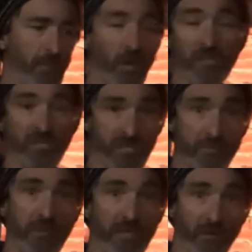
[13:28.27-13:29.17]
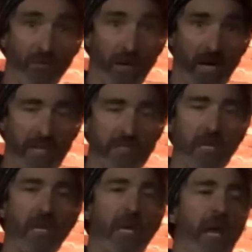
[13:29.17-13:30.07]
watch the speed of the rise.
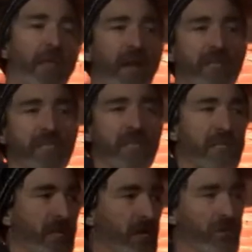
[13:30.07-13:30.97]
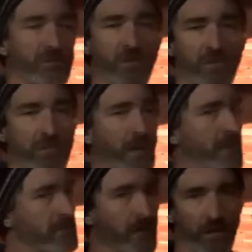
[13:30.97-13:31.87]
And then as the cones start to
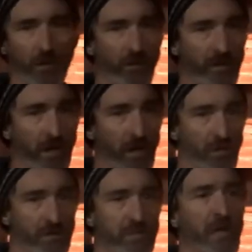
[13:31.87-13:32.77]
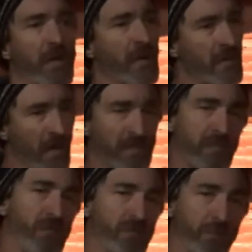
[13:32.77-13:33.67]
melt, I go to the cones. I
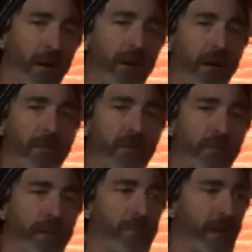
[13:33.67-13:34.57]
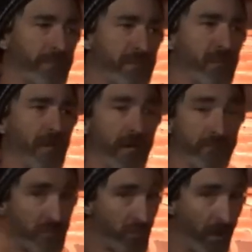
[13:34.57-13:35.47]
still use the pyrometer a little bit, but I'm still like, I'm
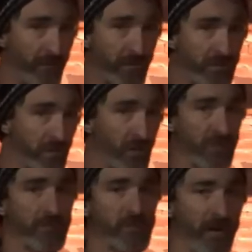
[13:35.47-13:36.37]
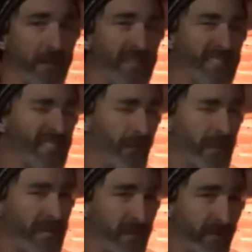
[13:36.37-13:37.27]
just waiting for those cones. I'm trying to make this kiln
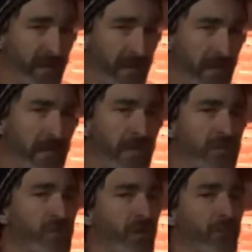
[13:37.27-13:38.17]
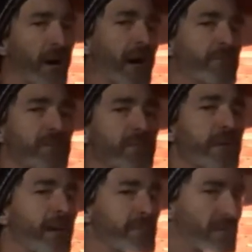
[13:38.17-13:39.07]
even, so the bottom
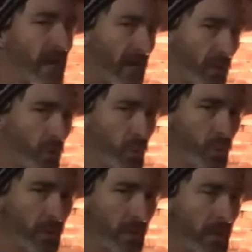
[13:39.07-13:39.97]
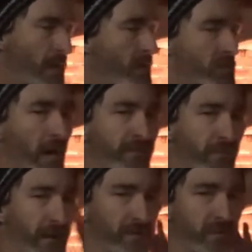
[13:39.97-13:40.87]
sometimes is kind of cool. So I have to
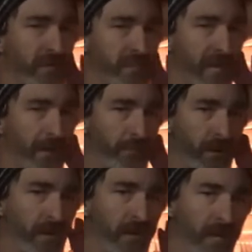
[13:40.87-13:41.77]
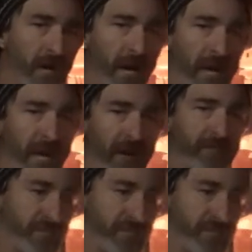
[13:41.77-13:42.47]
mess with the damper. I have